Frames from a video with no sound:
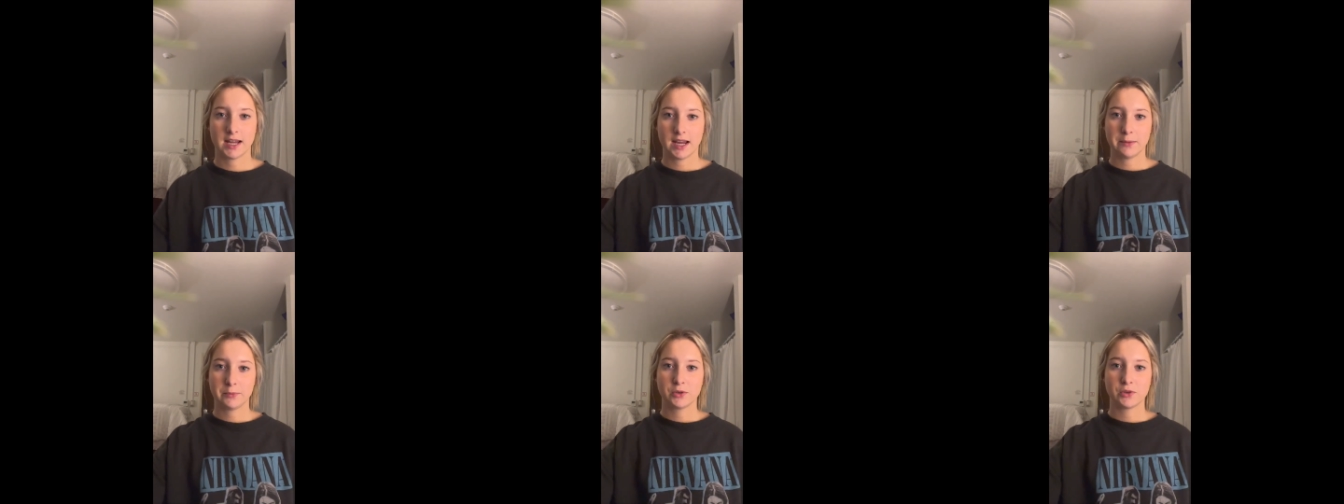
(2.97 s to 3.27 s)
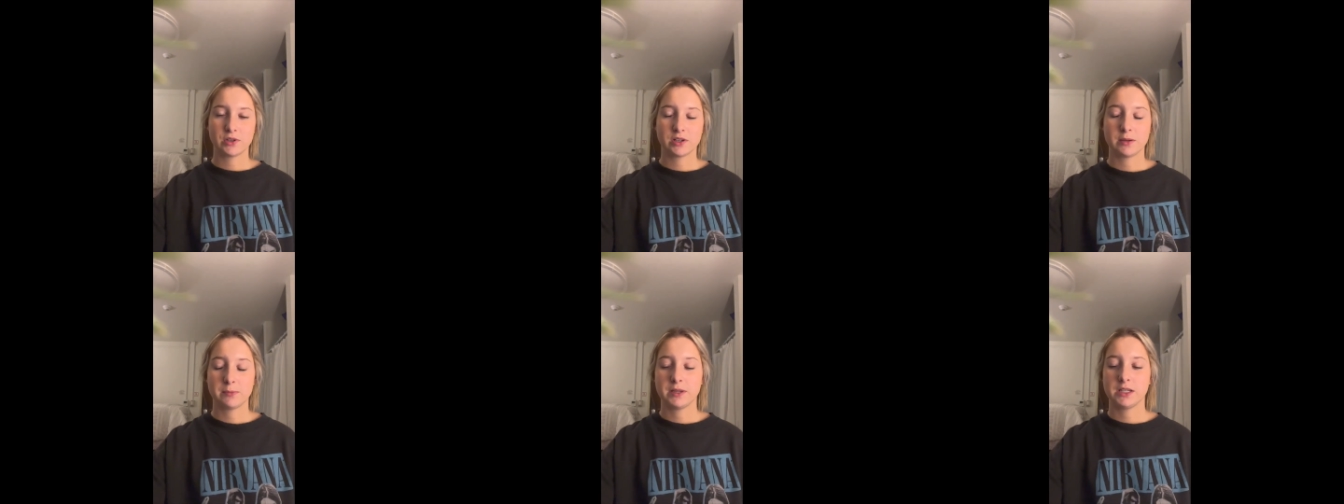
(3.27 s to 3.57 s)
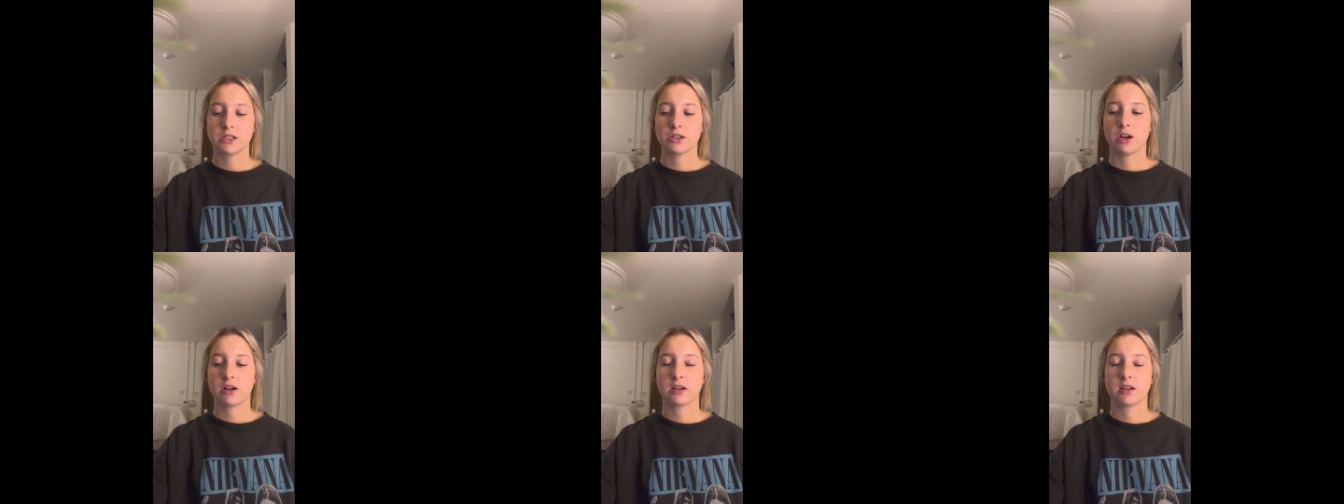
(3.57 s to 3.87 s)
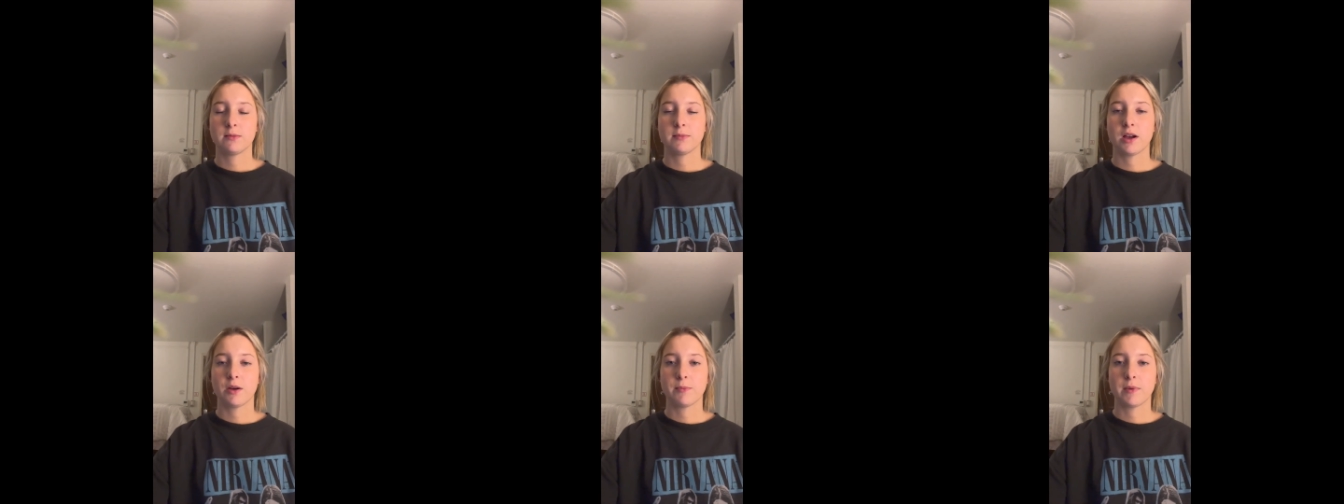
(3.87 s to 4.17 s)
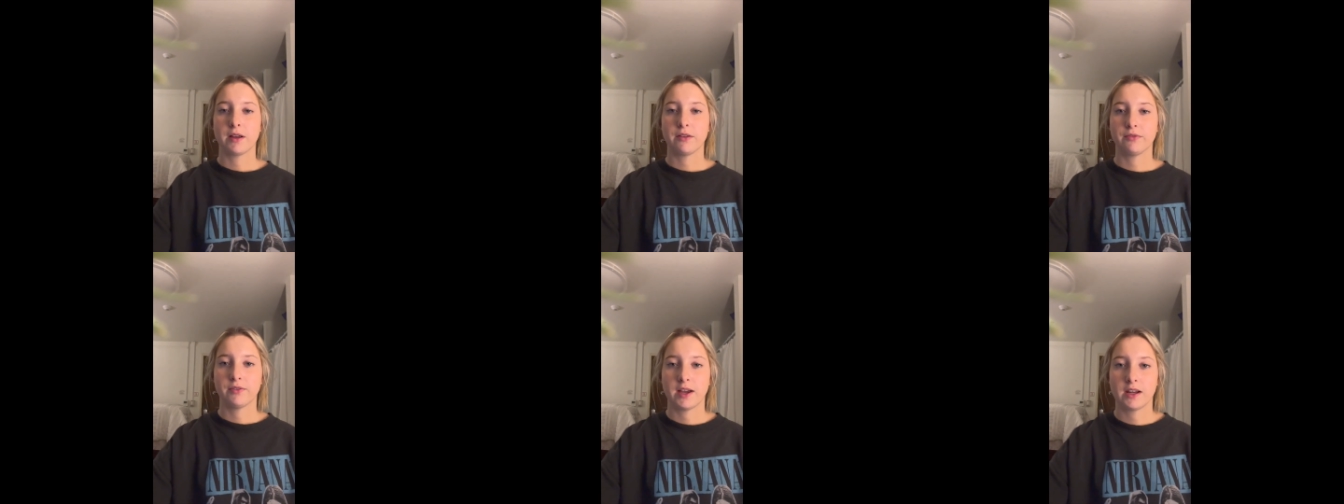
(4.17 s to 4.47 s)
I'm going to be talking about
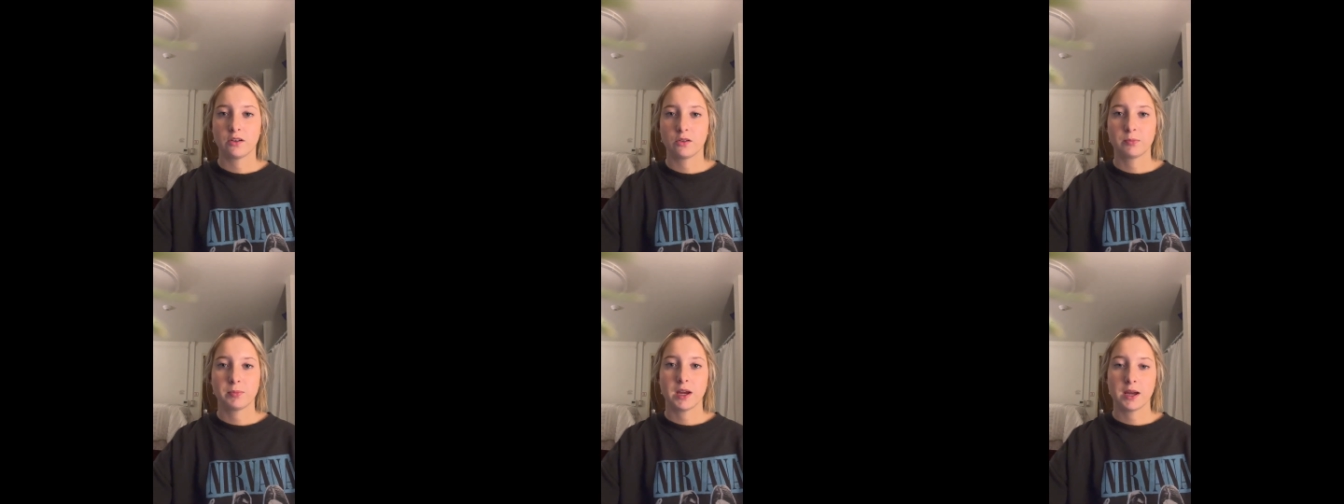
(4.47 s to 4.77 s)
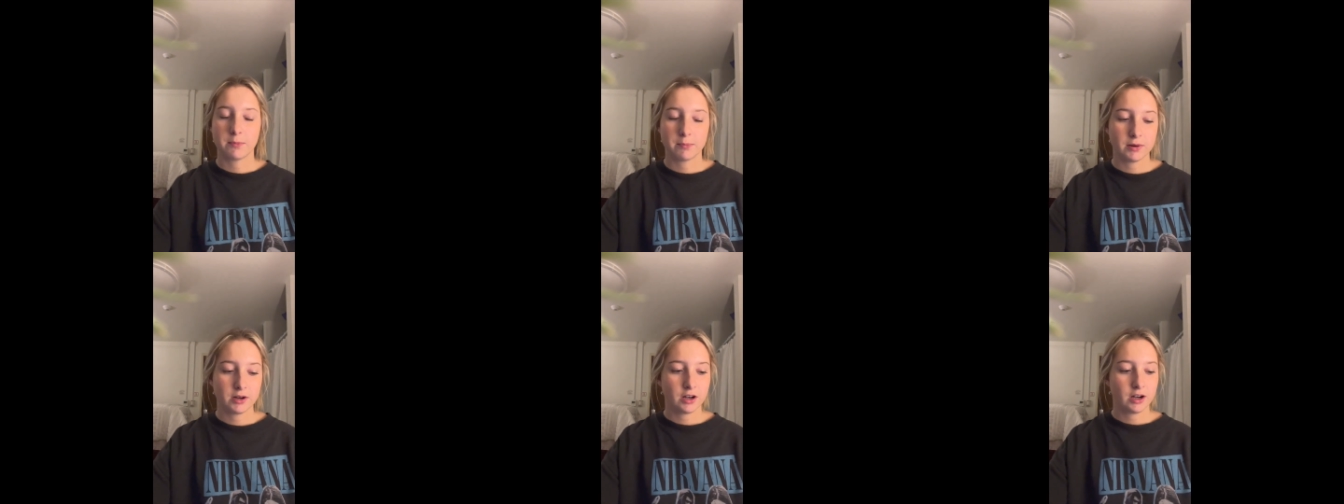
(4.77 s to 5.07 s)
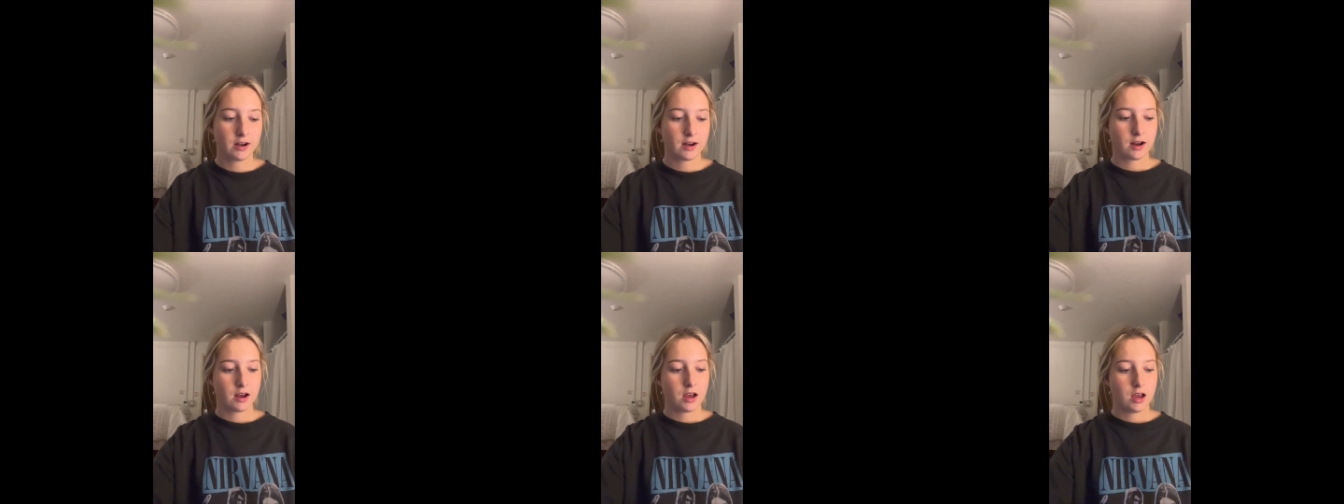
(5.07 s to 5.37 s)
my final paper.